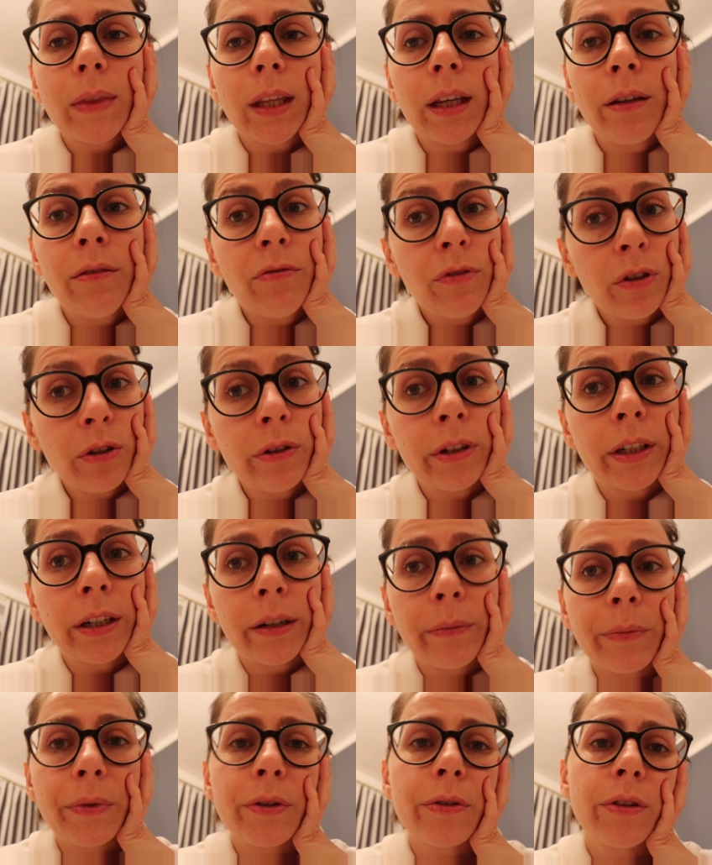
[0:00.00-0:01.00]
if you are
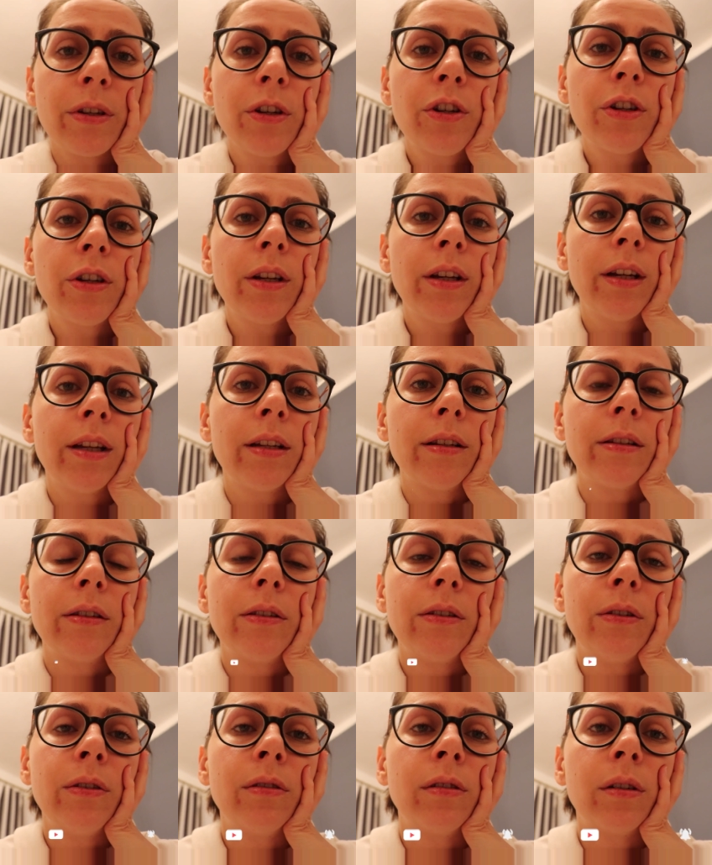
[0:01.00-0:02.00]
a musician
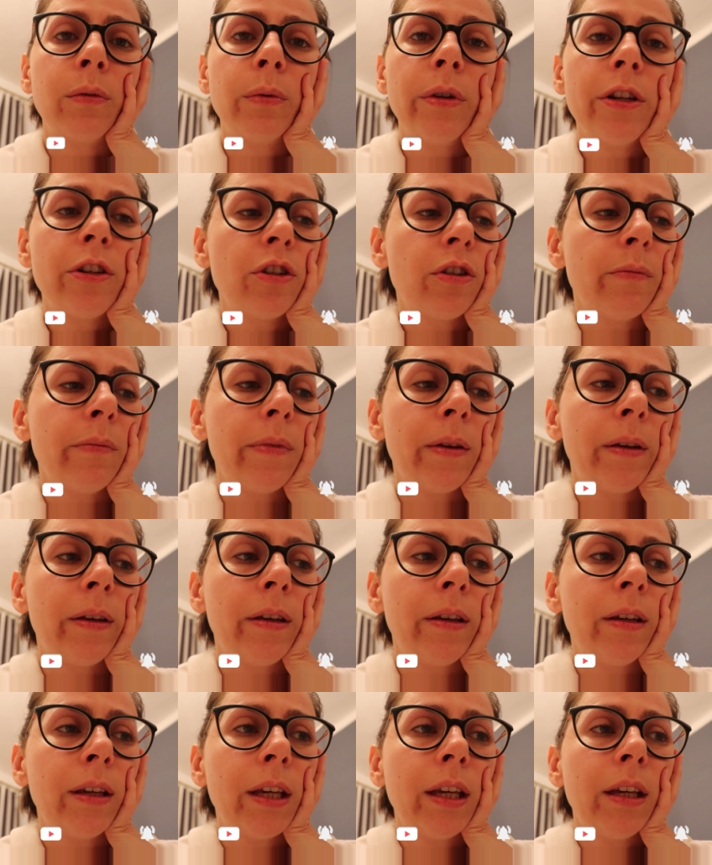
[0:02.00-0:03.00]
and you're watching
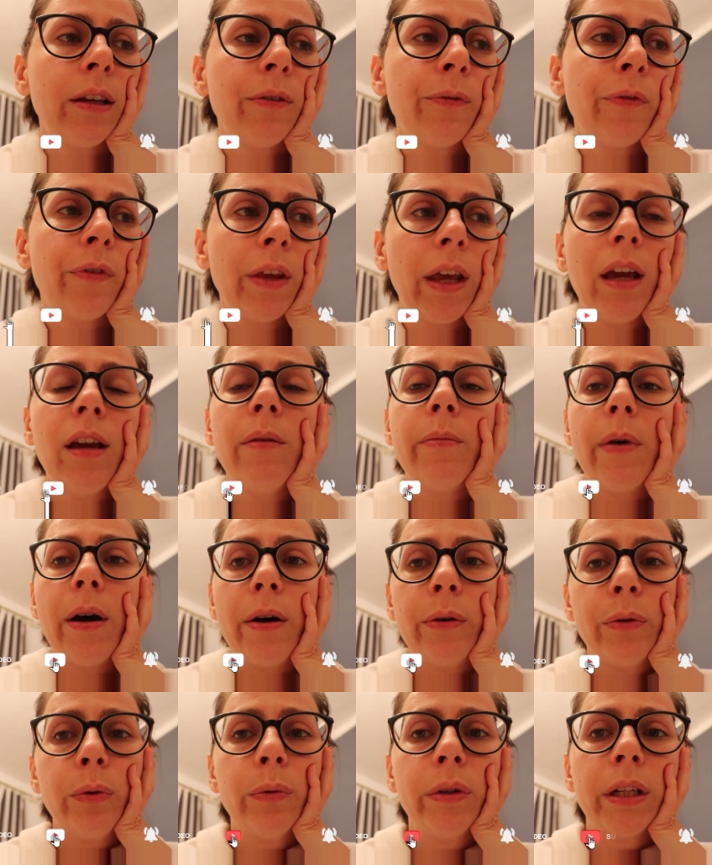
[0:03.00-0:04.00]
me, think
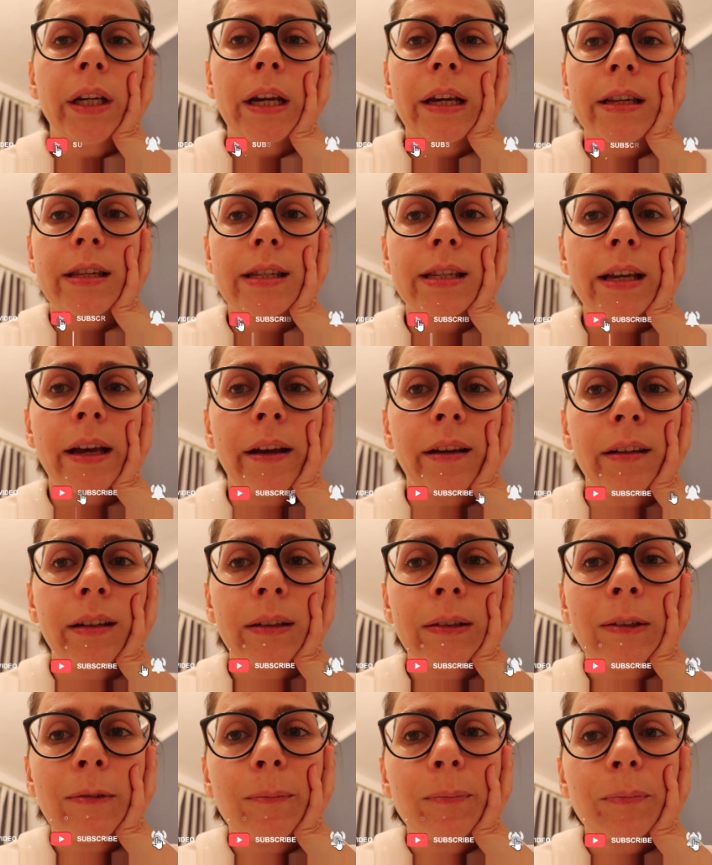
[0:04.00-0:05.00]
about what I said.
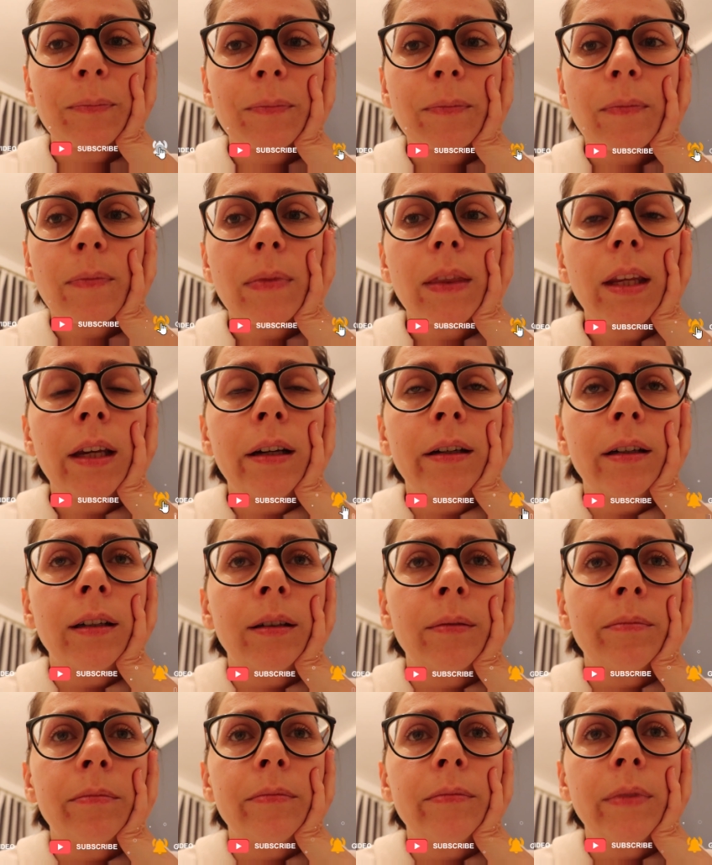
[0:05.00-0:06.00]

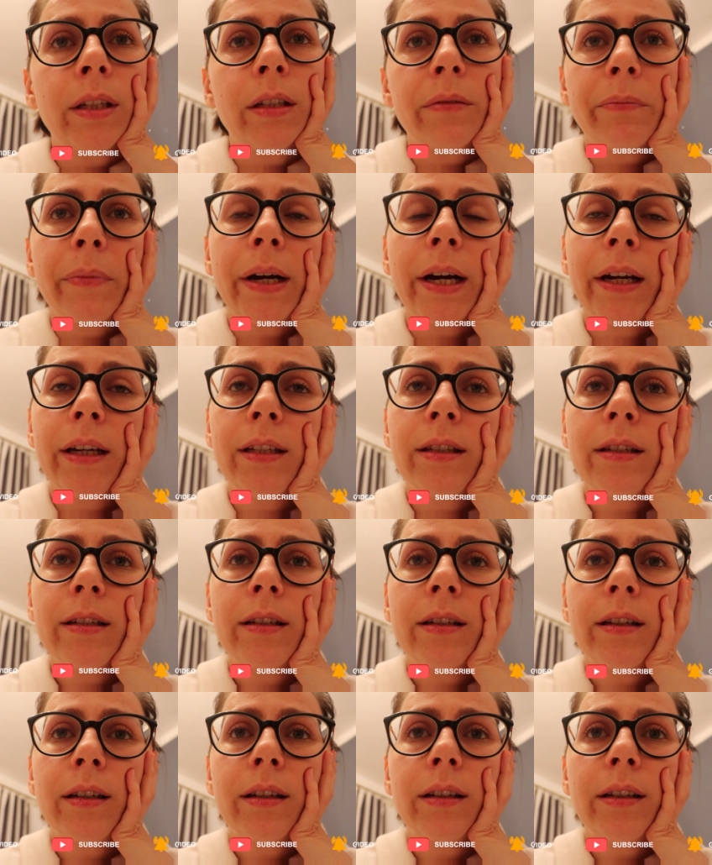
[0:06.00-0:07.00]
It might
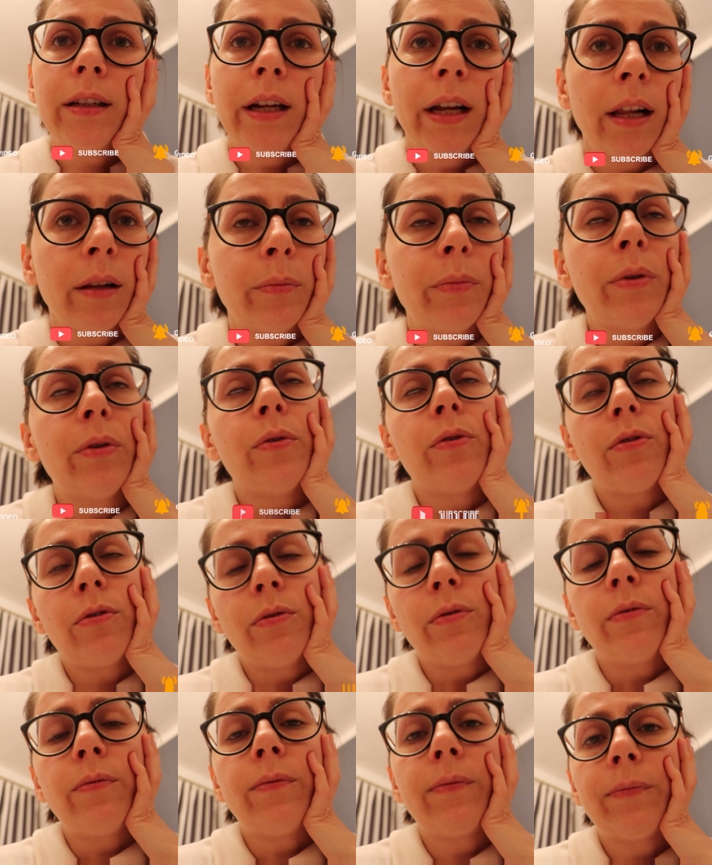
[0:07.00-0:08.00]
help you
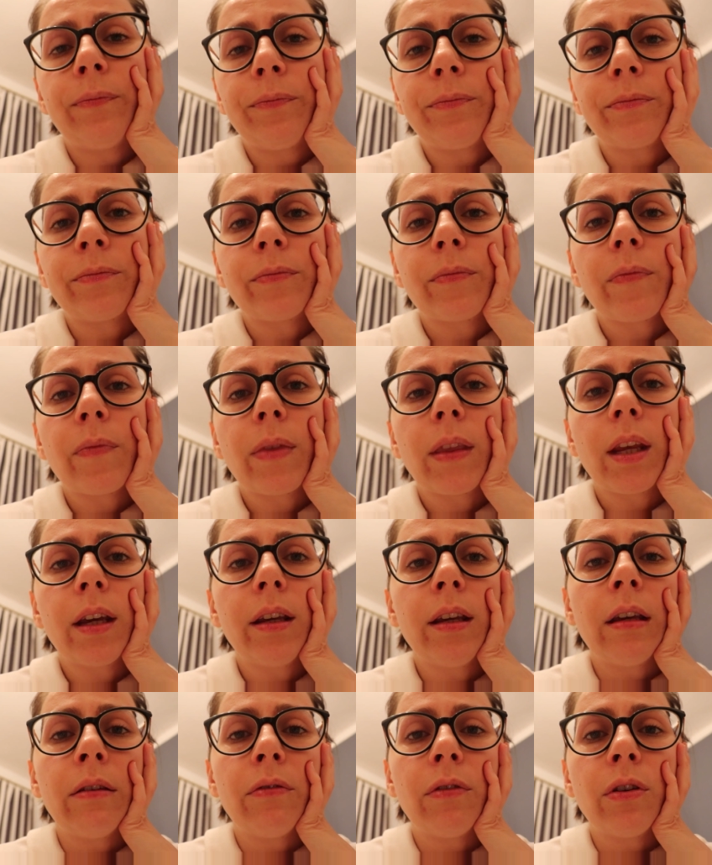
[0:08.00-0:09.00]
too,
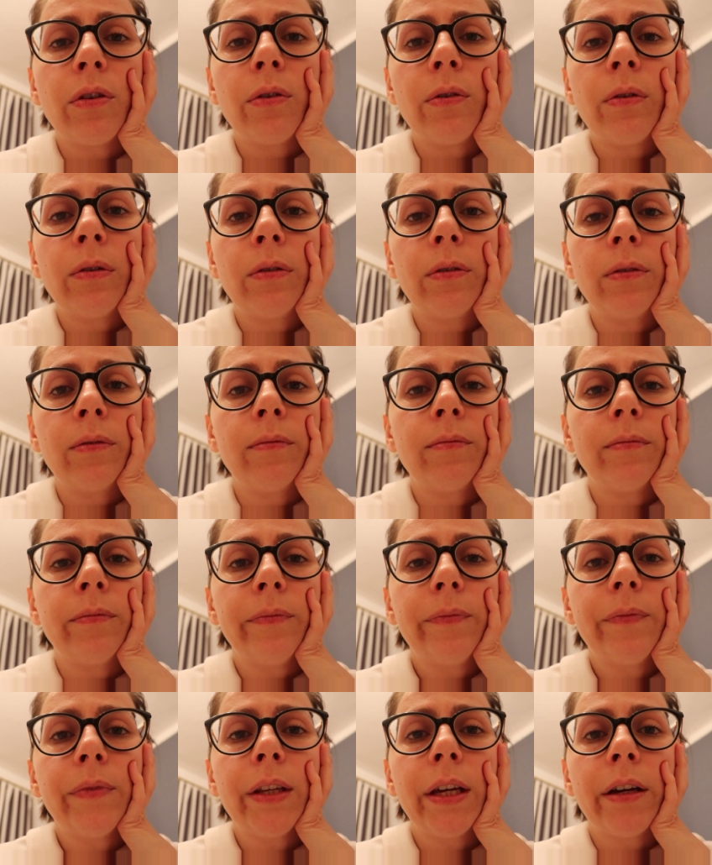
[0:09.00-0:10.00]
if you
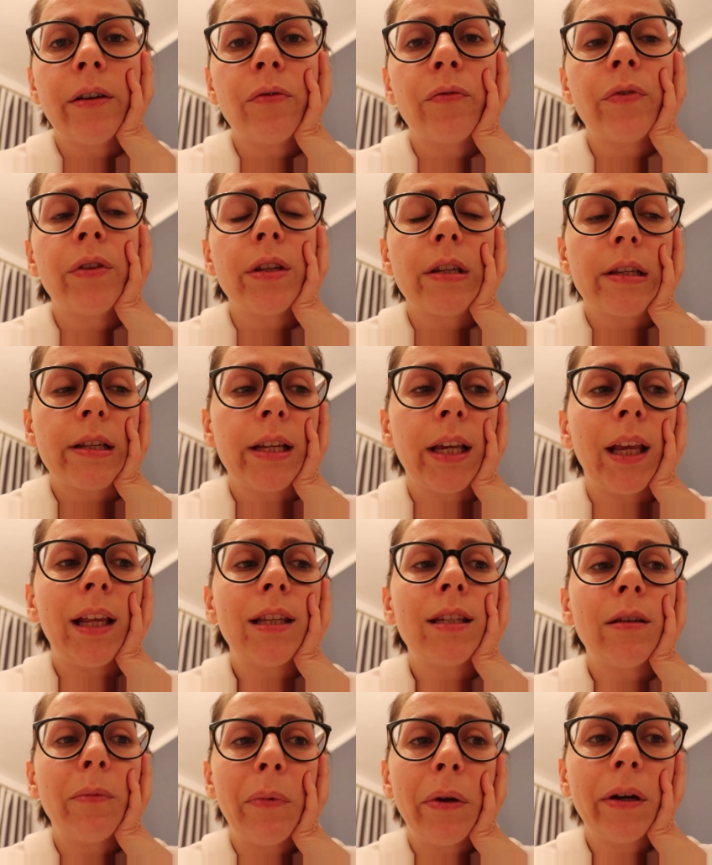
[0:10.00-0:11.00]
have this
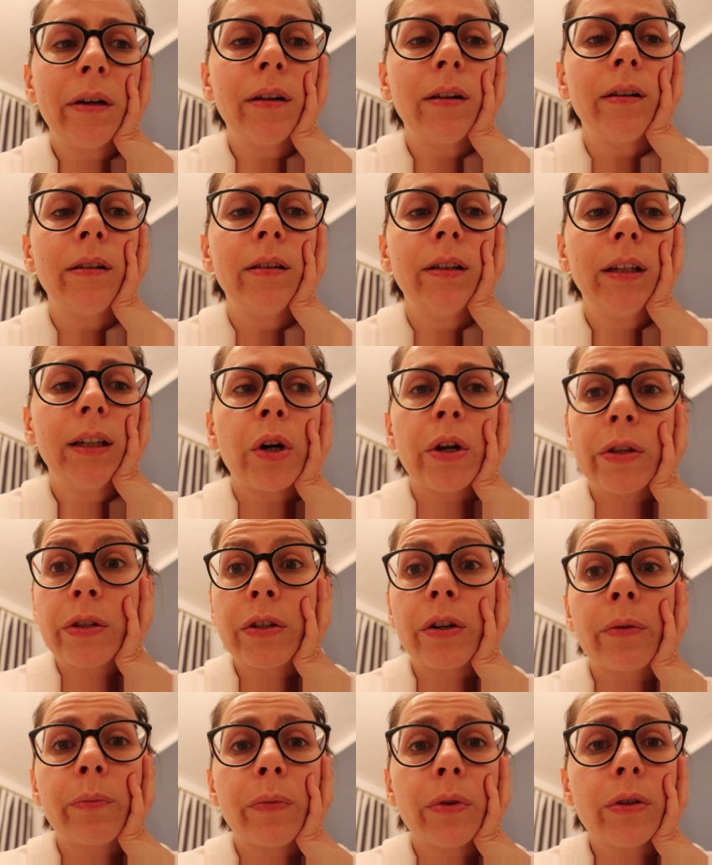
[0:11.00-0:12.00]
like typical
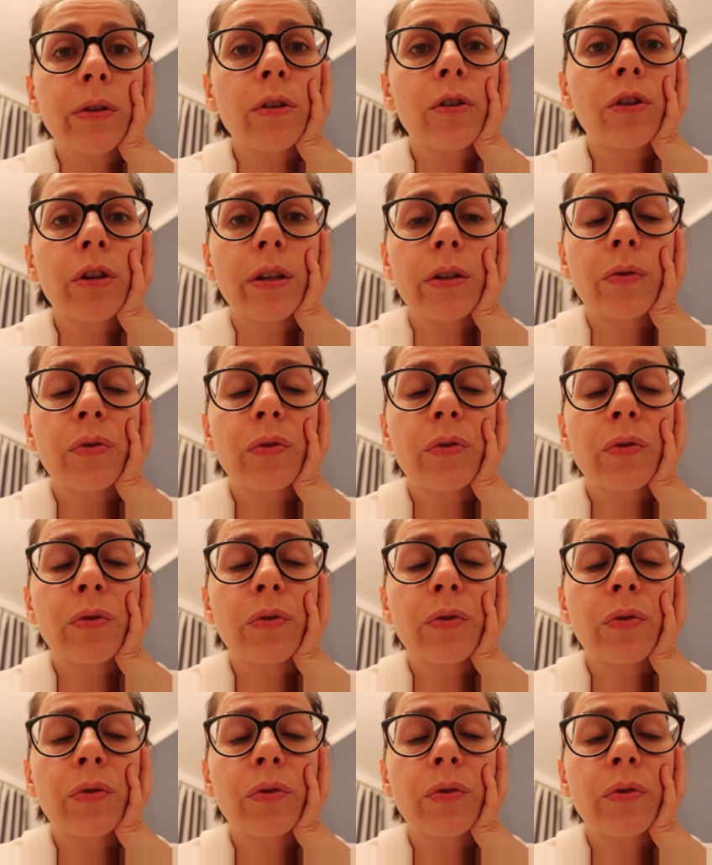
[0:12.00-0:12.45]
concert musician